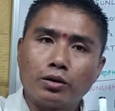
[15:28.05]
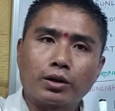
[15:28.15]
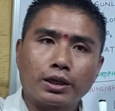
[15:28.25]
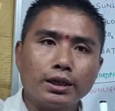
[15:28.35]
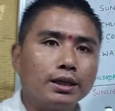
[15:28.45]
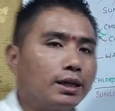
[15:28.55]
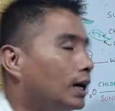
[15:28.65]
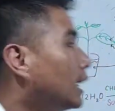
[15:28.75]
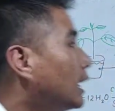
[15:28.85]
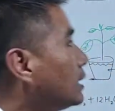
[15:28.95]
Okay,
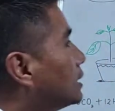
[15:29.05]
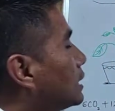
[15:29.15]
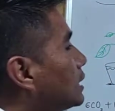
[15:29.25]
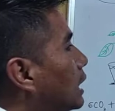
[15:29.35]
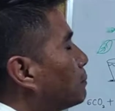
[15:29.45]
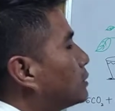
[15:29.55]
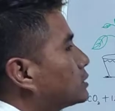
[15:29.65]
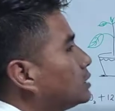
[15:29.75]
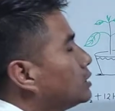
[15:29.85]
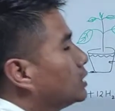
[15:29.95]
and that
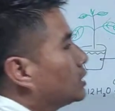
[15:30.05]
aperture,